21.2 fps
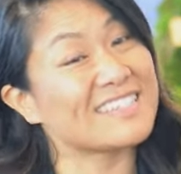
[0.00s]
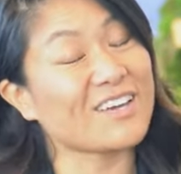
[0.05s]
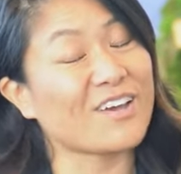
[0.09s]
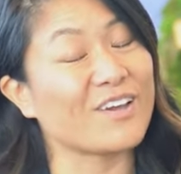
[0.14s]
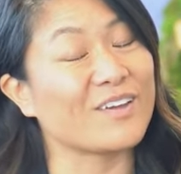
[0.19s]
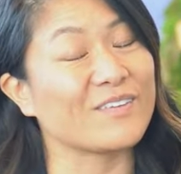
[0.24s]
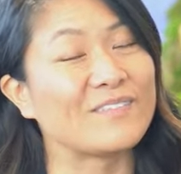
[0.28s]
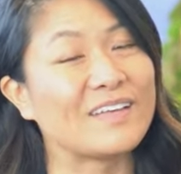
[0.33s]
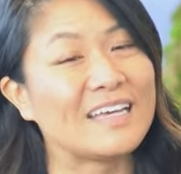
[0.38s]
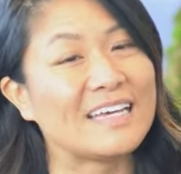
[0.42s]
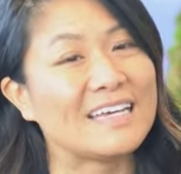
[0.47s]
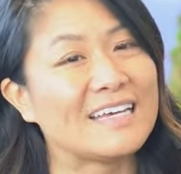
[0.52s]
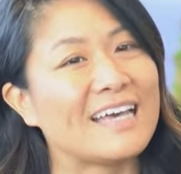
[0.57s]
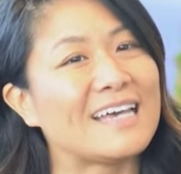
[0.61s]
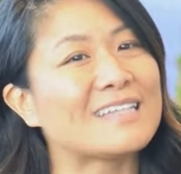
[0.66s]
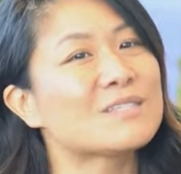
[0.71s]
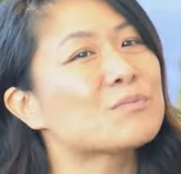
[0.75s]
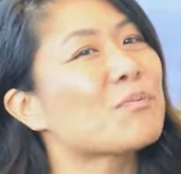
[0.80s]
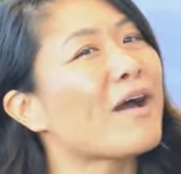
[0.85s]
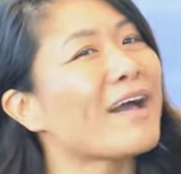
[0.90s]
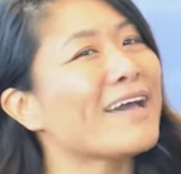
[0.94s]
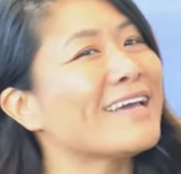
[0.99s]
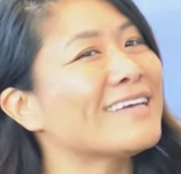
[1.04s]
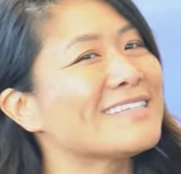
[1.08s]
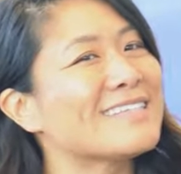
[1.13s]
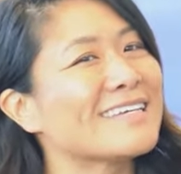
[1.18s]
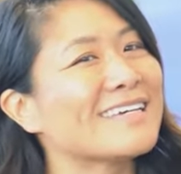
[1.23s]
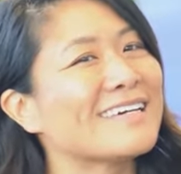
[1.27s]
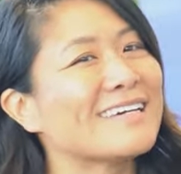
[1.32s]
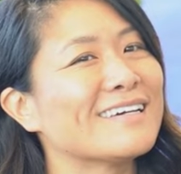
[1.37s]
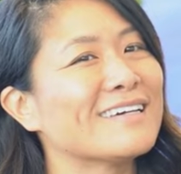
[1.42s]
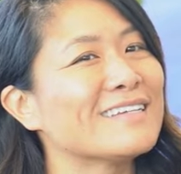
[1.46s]
So that's why
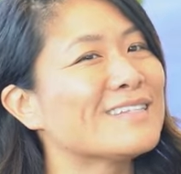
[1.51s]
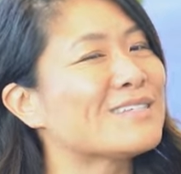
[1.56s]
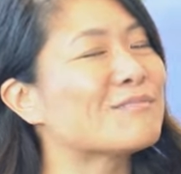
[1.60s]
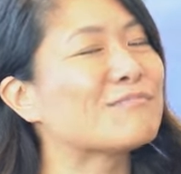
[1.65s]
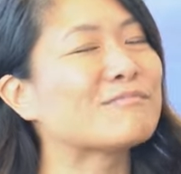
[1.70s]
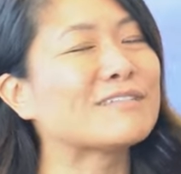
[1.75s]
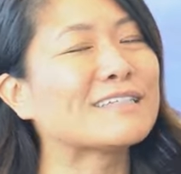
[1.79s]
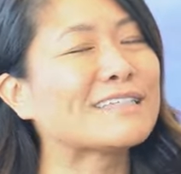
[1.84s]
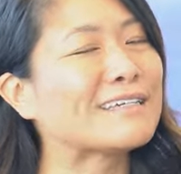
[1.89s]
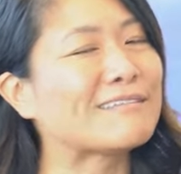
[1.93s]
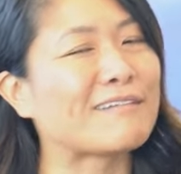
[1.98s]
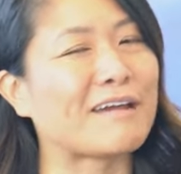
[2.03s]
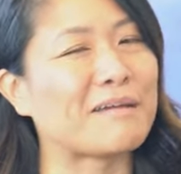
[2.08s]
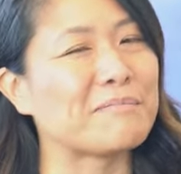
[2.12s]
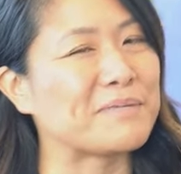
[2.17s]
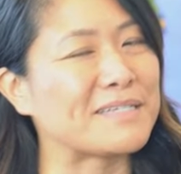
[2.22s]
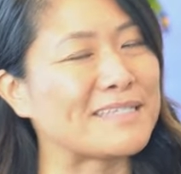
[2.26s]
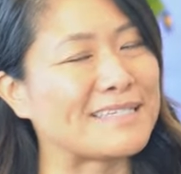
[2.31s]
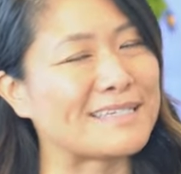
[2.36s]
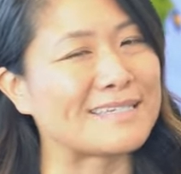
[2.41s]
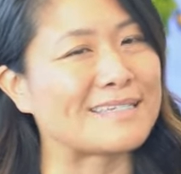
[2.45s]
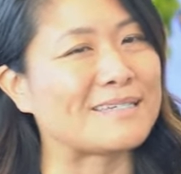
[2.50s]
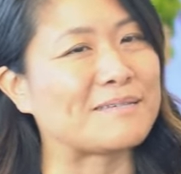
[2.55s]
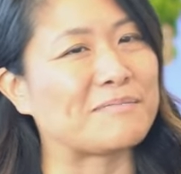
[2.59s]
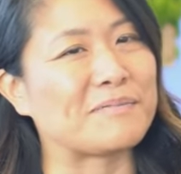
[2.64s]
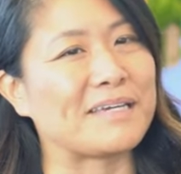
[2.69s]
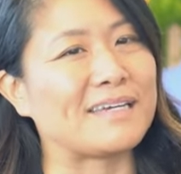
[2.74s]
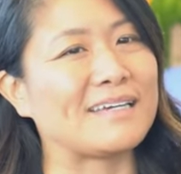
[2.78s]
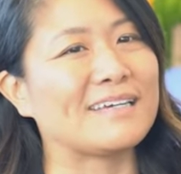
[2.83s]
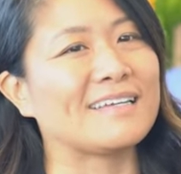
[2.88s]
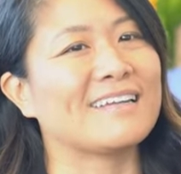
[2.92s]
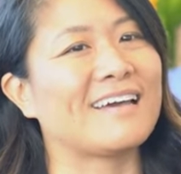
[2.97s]
it's a really great business to
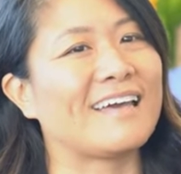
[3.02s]
be in.